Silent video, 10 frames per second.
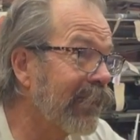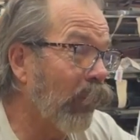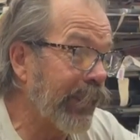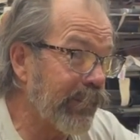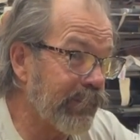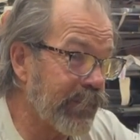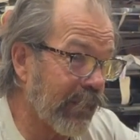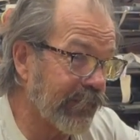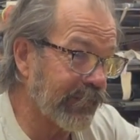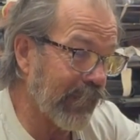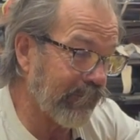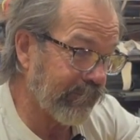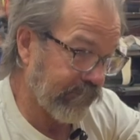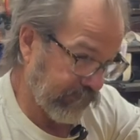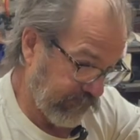When you charge up
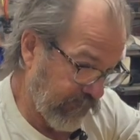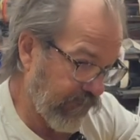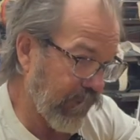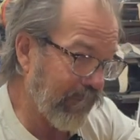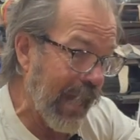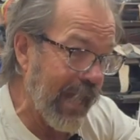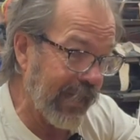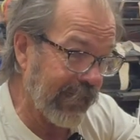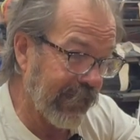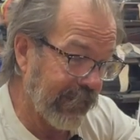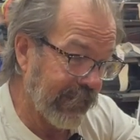the pack,